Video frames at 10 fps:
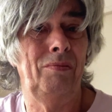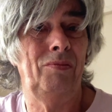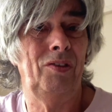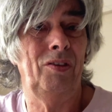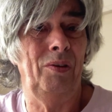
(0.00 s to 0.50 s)

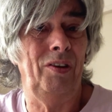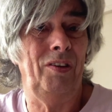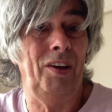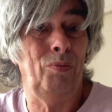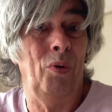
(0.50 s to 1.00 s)
So
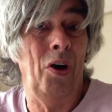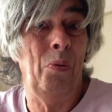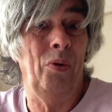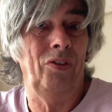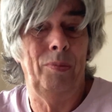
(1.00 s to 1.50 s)
it's what I
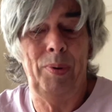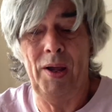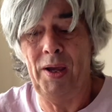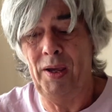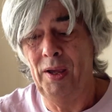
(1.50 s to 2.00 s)
want to play.